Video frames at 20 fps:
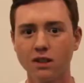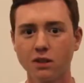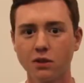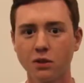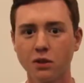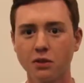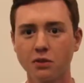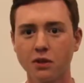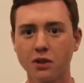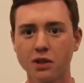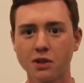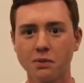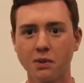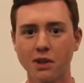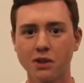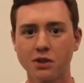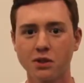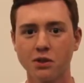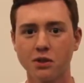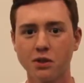Through the first
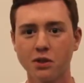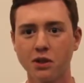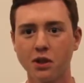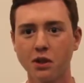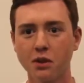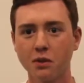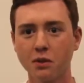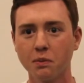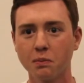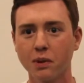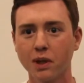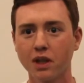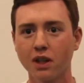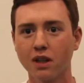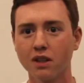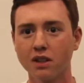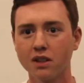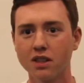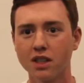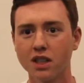semester, you know, being
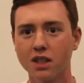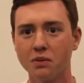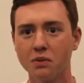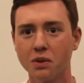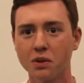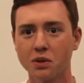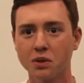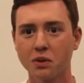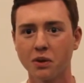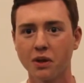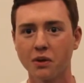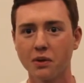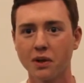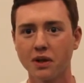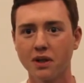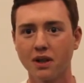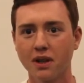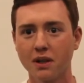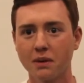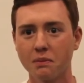on the team, it was a great way
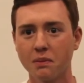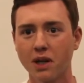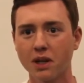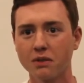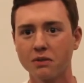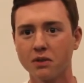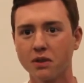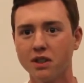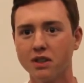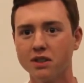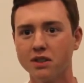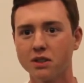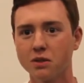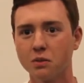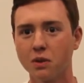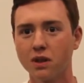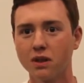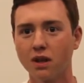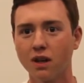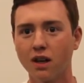to like make friends and
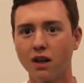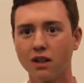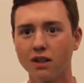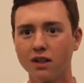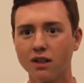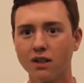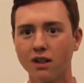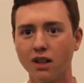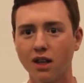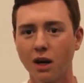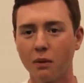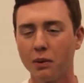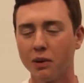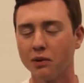whatnot, and I'm